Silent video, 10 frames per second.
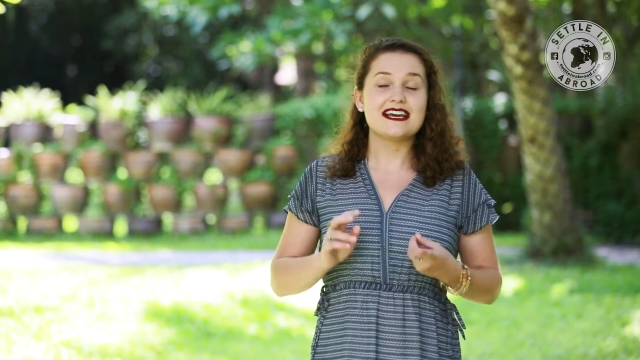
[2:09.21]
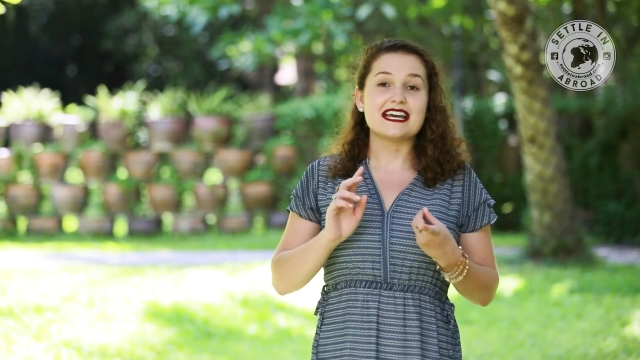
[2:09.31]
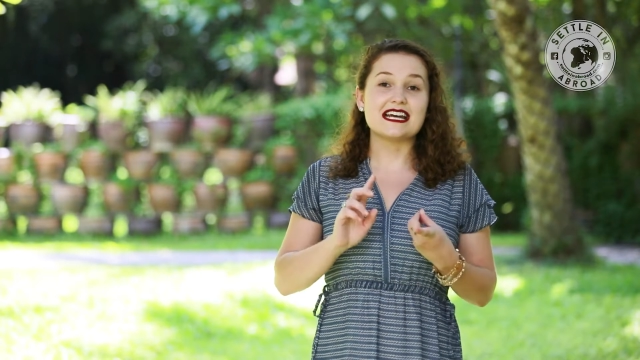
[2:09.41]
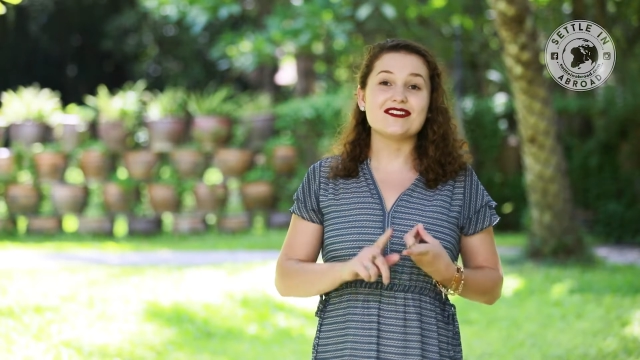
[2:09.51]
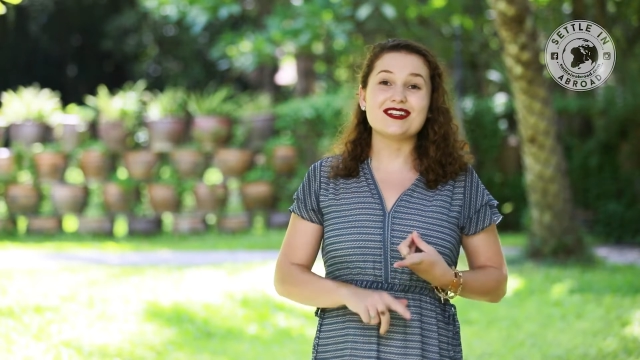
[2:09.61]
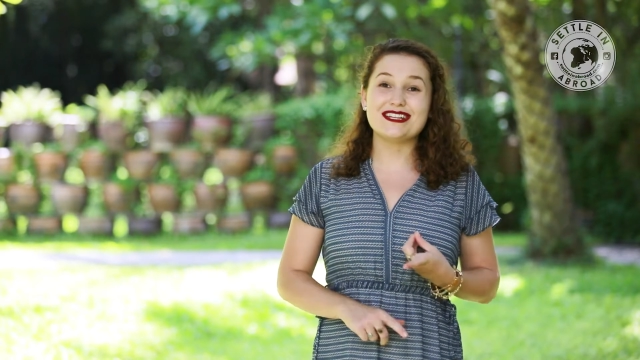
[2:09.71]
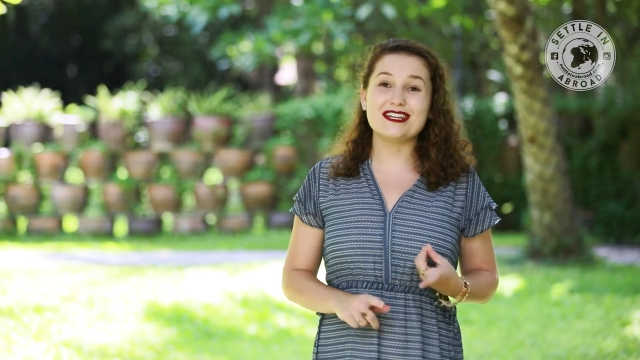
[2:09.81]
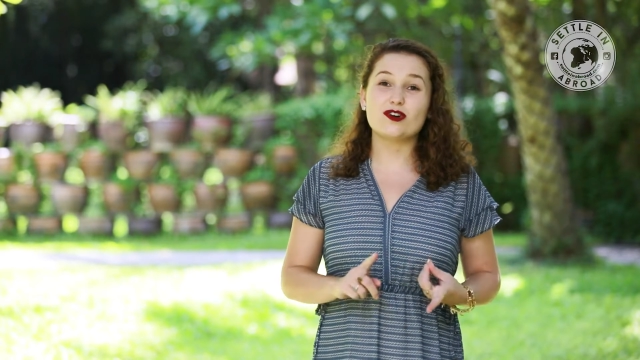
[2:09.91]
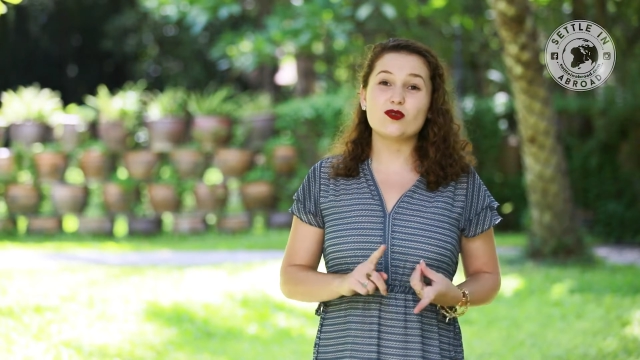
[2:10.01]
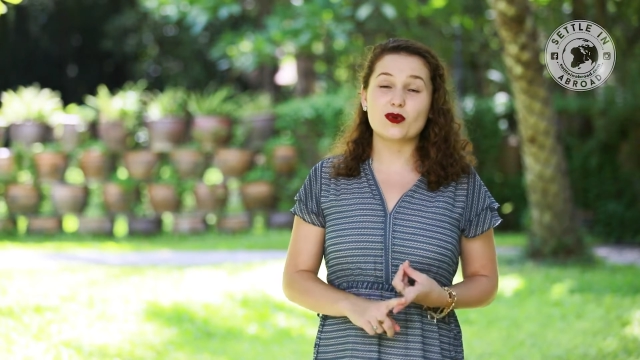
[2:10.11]
and I have a
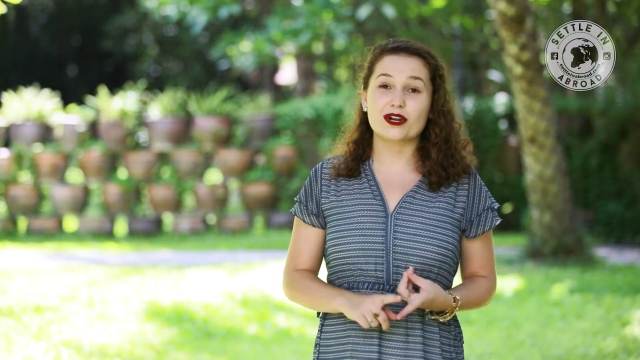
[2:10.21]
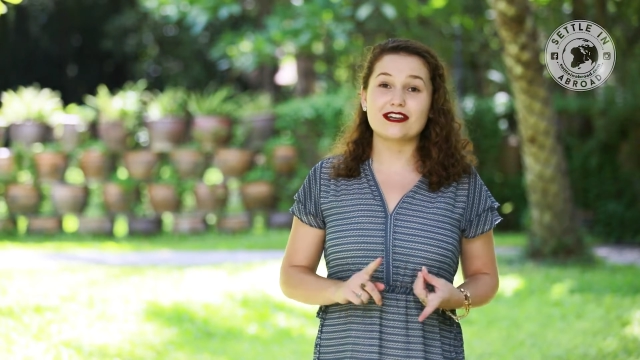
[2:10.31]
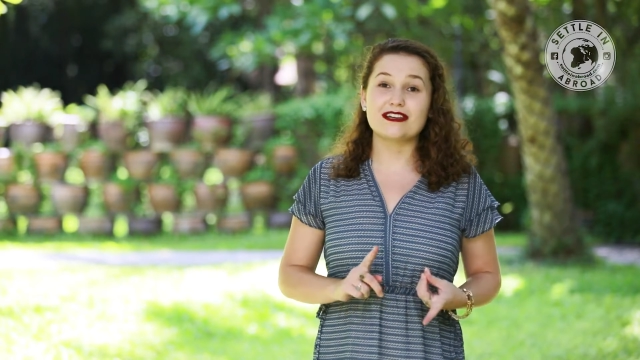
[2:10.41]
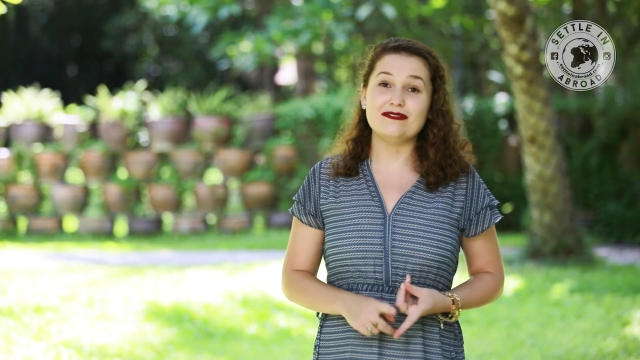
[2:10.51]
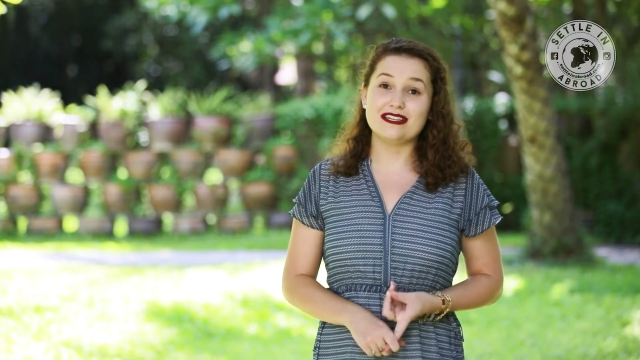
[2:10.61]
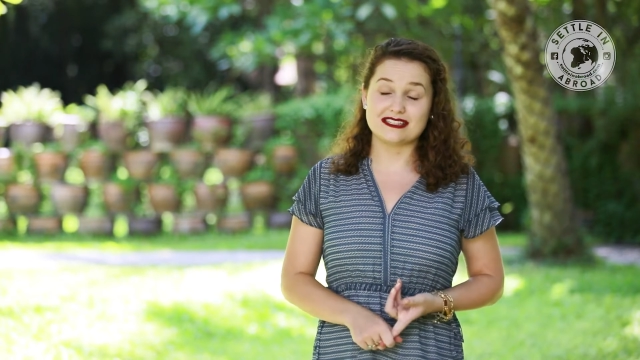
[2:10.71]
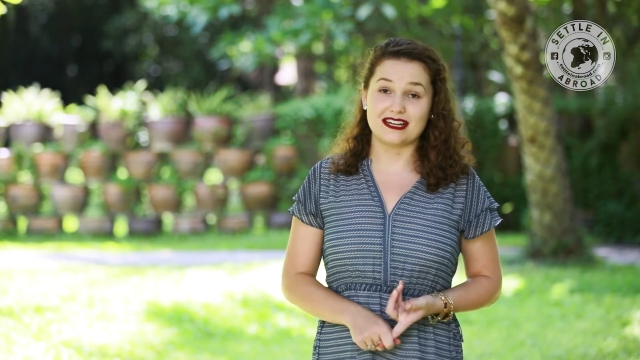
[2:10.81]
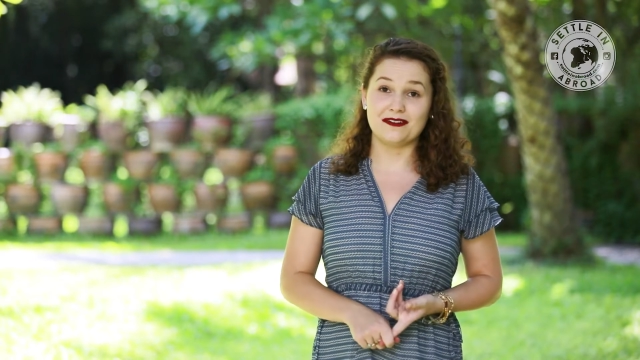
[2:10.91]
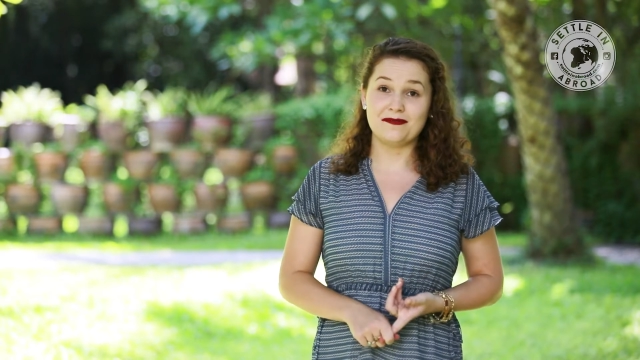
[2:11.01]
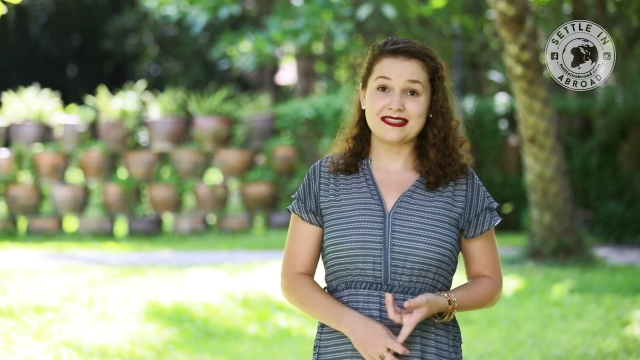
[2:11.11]
legal working
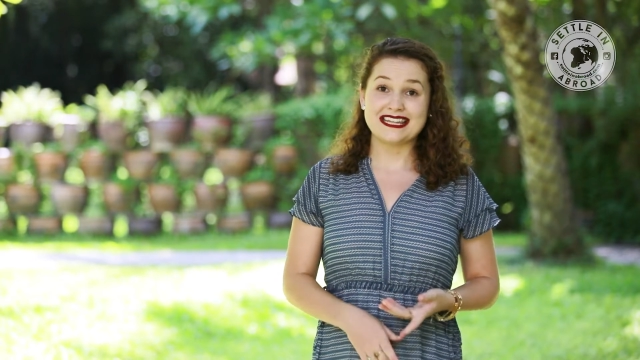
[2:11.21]
visa.